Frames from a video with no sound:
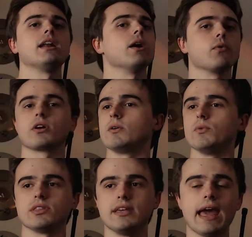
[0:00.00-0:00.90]
working
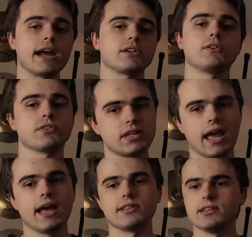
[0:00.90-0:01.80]
with the actors,
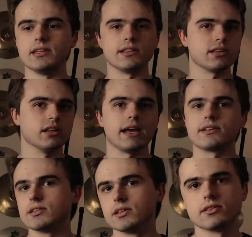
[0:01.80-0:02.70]
Cassius,
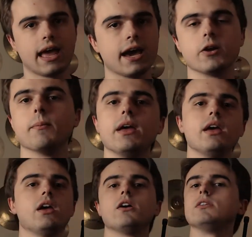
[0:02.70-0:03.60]
Alexis, Adam,
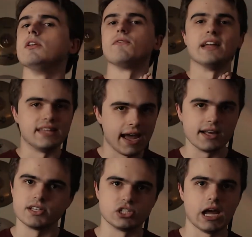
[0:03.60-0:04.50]
did a
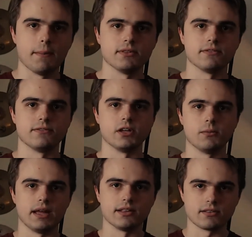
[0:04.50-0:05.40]
fantastic job on the film
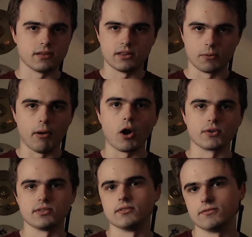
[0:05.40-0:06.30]
as their parts
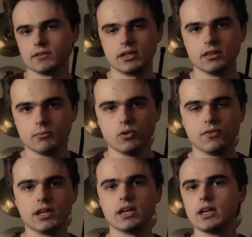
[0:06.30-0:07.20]
in the, in the
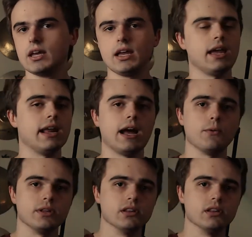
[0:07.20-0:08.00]
movie. And I would